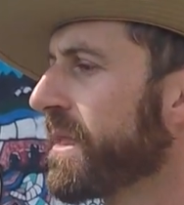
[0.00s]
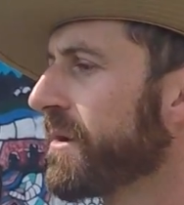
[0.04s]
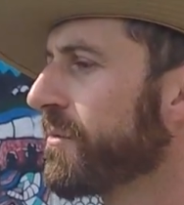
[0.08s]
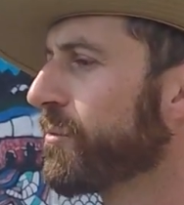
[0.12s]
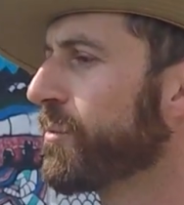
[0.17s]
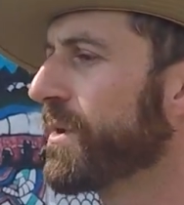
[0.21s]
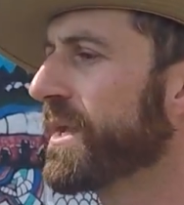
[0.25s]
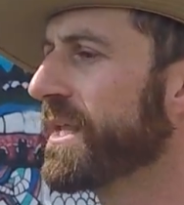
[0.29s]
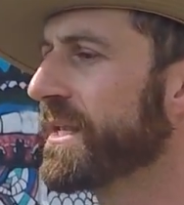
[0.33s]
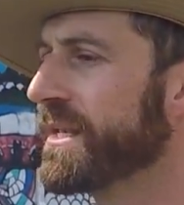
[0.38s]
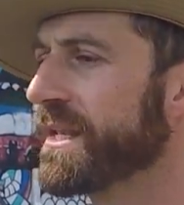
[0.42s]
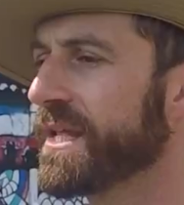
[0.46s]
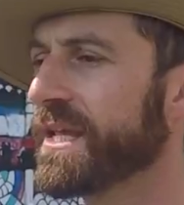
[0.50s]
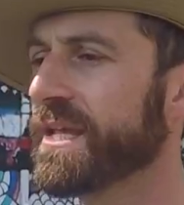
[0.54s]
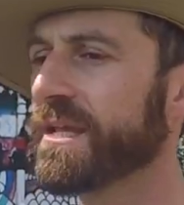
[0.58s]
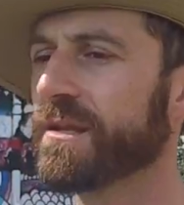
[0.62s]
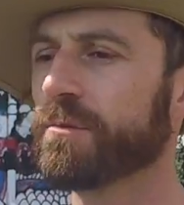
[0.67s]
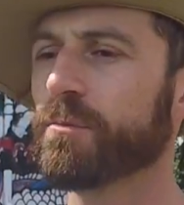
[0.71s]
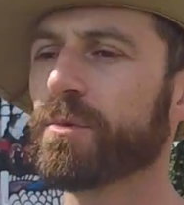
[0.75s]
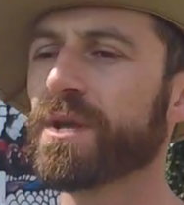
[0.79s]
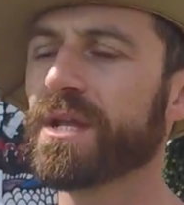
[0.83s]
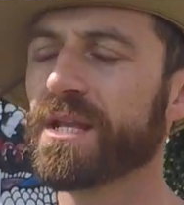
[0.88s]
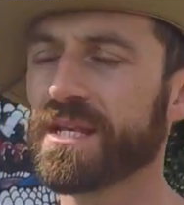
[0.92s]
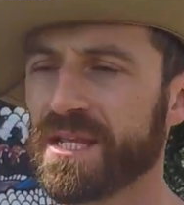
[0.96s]
we
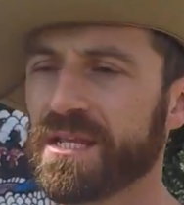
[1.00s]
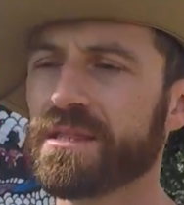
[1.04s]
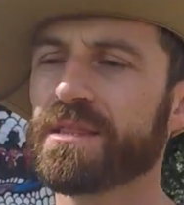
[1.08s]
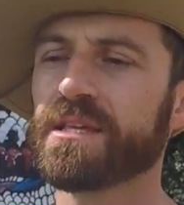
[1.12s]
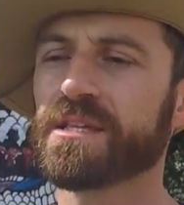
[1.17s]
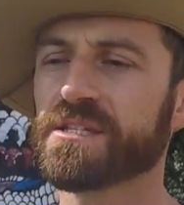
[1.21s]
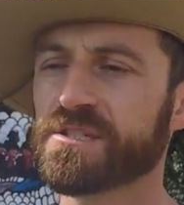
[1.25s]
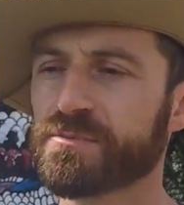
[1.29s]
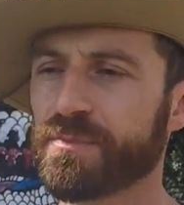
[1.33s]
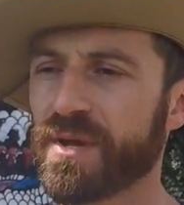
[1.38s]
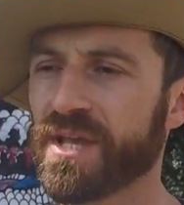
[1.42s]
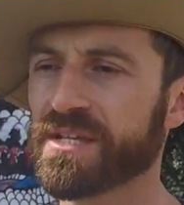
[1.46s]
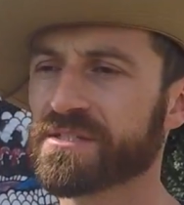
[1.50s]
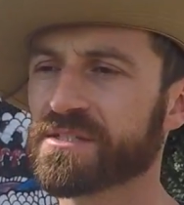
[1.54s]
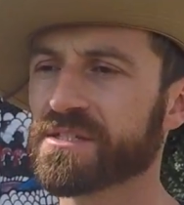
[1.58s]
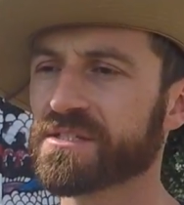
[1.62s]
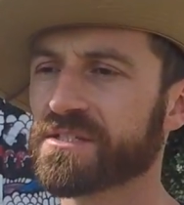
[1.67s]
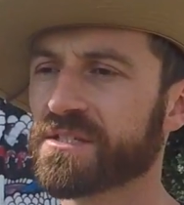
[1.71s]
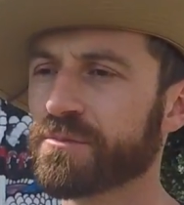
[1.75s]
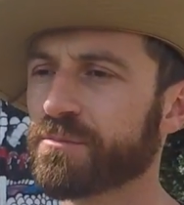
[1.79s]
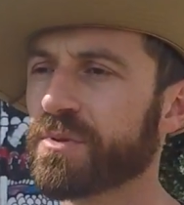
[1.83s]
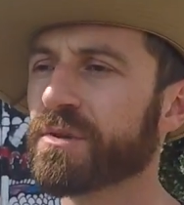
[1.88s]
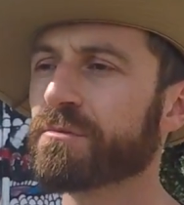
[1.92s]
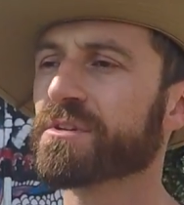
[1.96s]
need these spaces
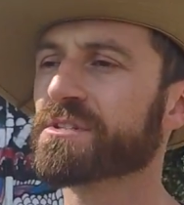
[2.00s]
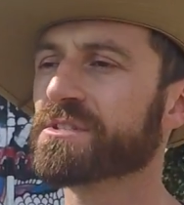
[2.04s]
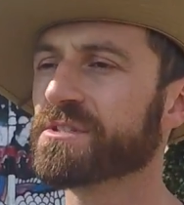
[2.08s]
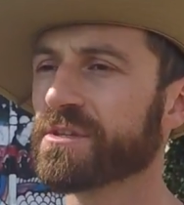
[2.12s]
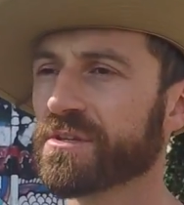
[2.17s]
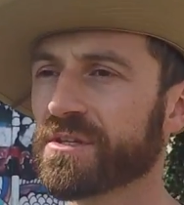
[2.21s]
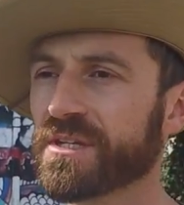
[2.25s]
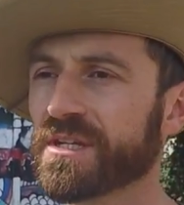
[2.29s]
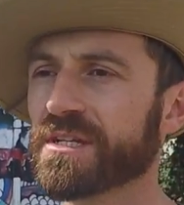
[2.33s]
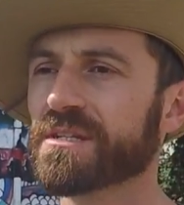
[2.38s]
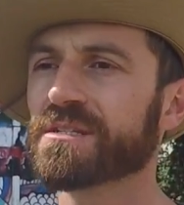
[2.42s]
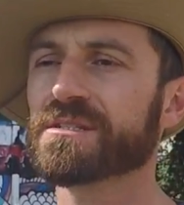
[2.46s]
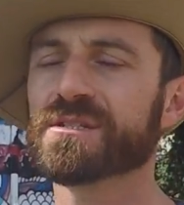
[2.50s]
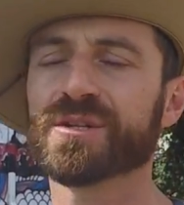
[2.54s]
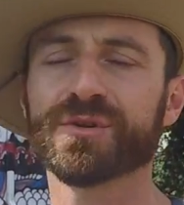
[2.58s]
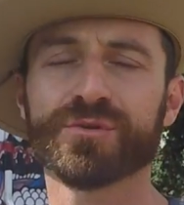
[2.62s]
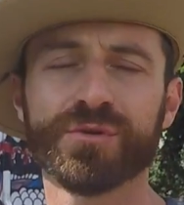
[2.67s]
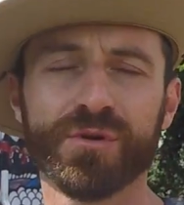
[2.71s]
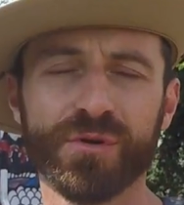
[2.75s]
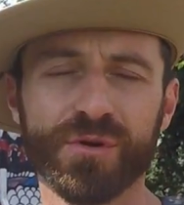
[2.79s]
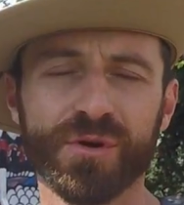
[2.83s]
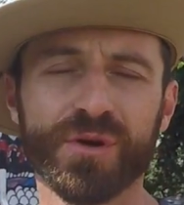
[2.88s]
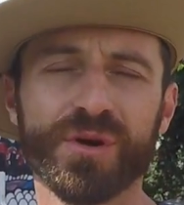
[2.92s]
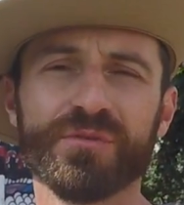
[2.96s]
to be resilient, to
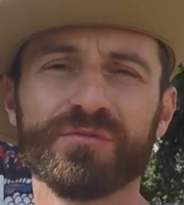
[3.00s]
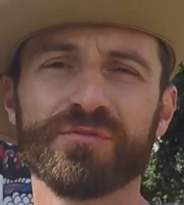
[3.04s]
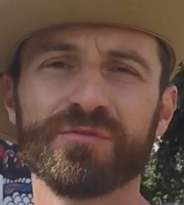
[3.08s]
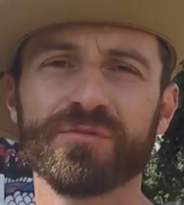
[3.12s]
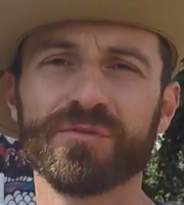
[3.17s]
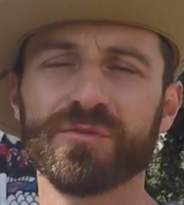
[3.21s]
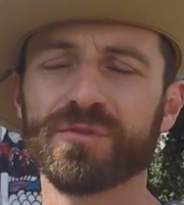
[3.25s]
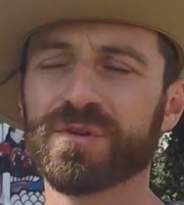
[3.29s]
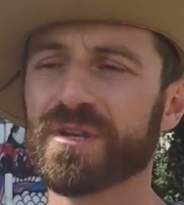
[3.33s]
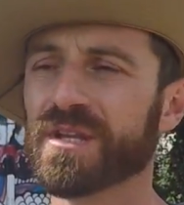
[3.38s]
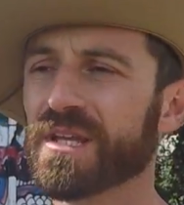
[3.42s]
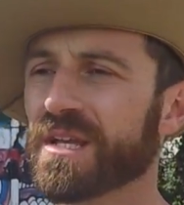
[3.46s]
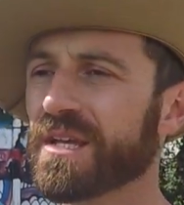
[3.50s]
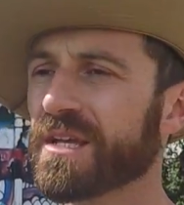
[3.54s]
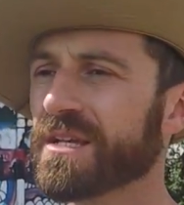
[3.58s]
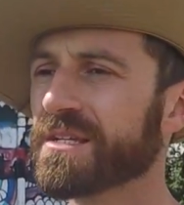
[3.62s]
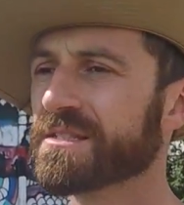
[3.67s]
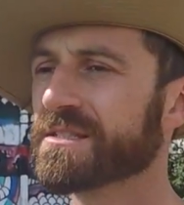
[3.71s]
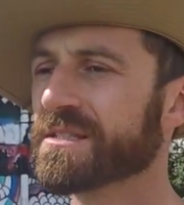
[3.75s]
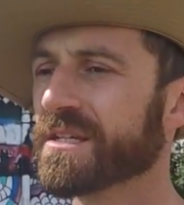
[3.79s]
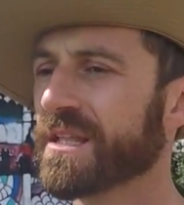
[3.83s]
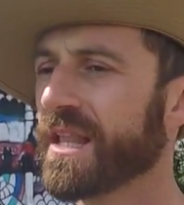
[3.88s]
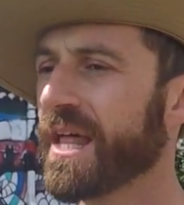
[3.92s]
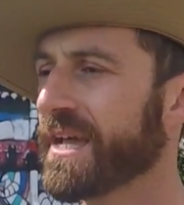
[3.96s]
grow our own food,
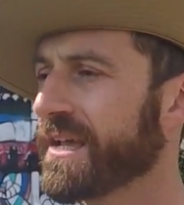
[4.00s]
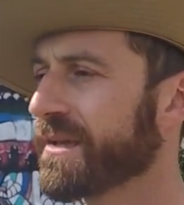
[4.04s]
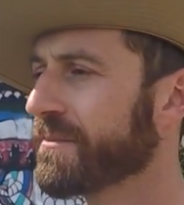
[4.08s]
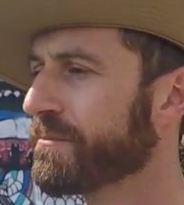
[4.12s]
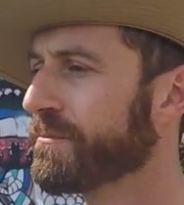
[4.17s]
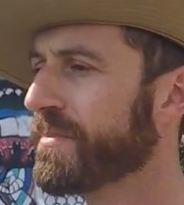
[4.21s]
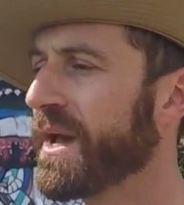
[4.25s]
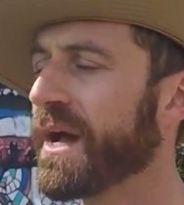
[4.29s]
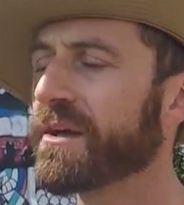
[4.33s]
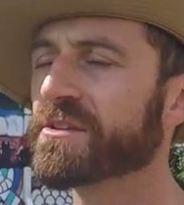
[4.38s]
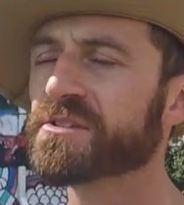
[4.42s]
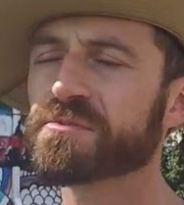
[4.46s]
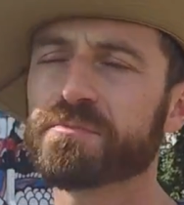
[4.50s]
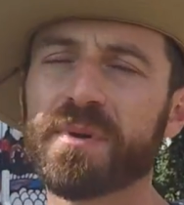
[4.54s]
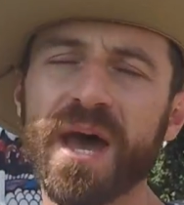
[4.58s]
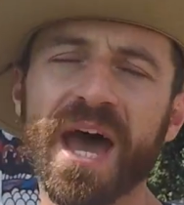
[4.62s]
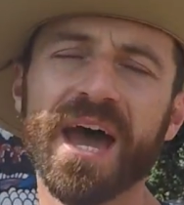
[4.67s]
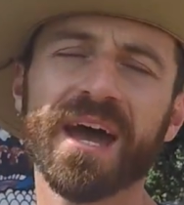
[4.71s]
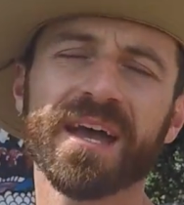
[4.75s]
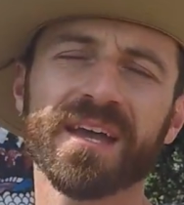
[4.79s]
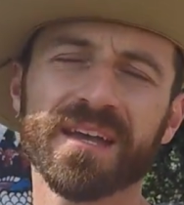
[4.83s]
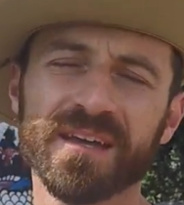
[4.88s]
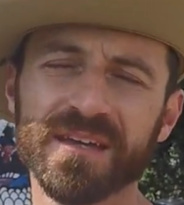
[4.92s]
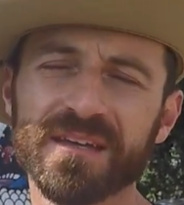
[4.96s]
to like bounce back.